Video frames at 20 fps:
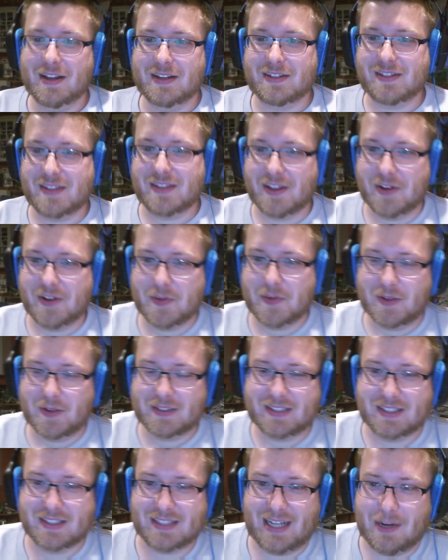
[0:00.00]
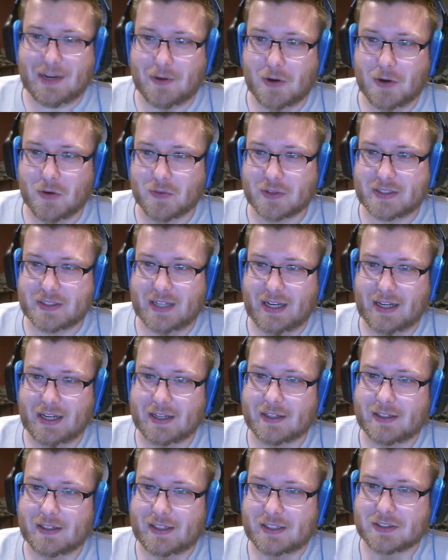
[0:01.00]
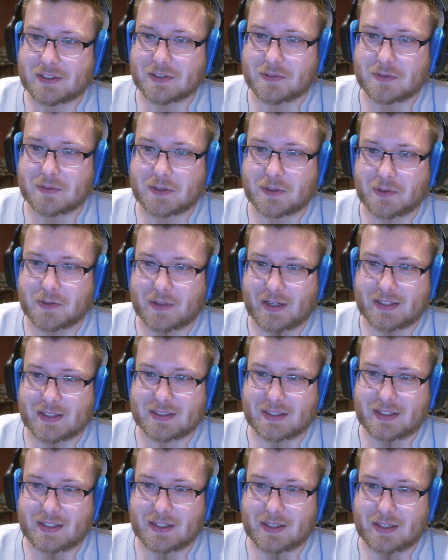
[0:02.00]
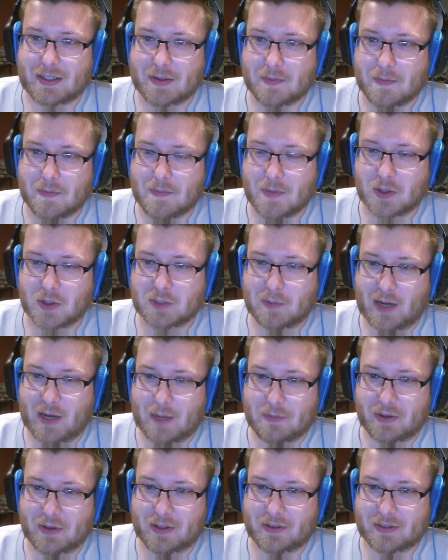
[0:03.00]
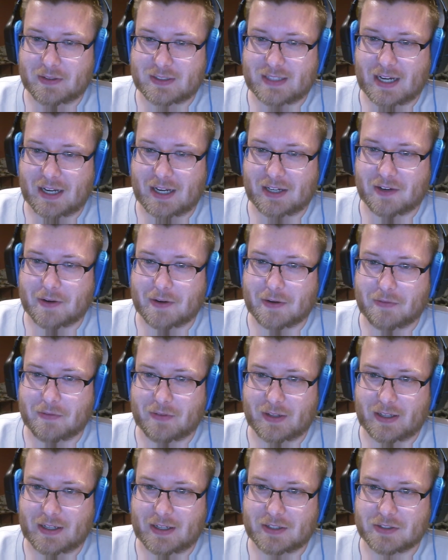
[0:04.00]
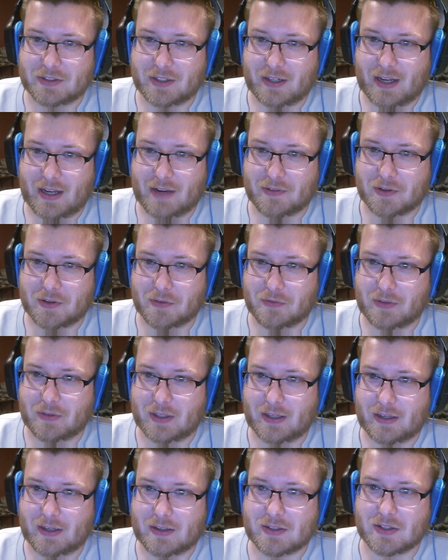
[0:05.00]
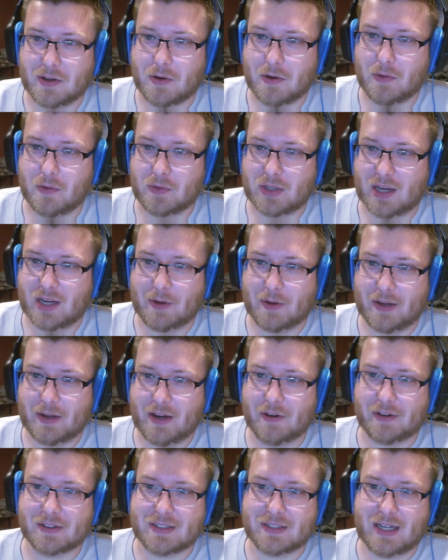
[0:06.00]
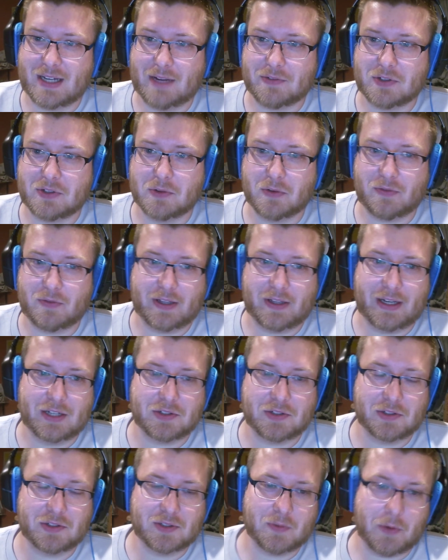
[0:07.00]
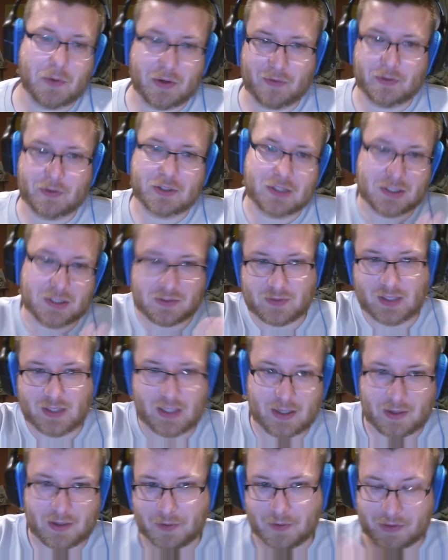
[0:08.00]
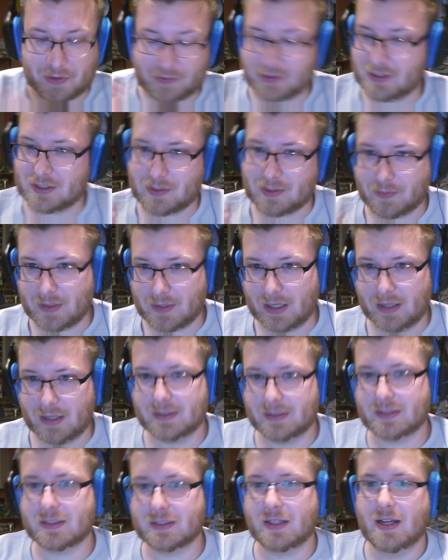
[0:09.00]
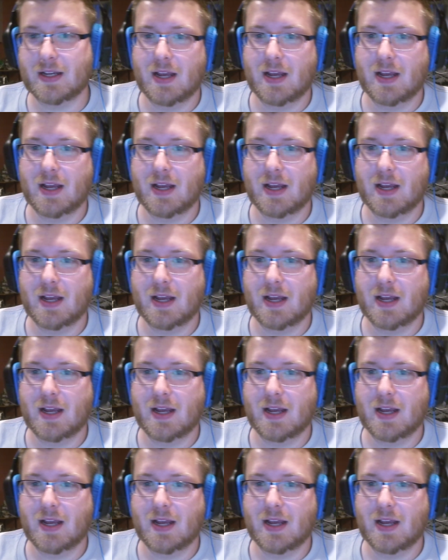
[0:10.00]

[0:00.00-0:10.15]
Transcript: Thunderbolts has now overtaken Legion of Doom as the most popular secondary affiliation after villain. So talking about characters that have two affiliations, one of which is villain and one of which is something else.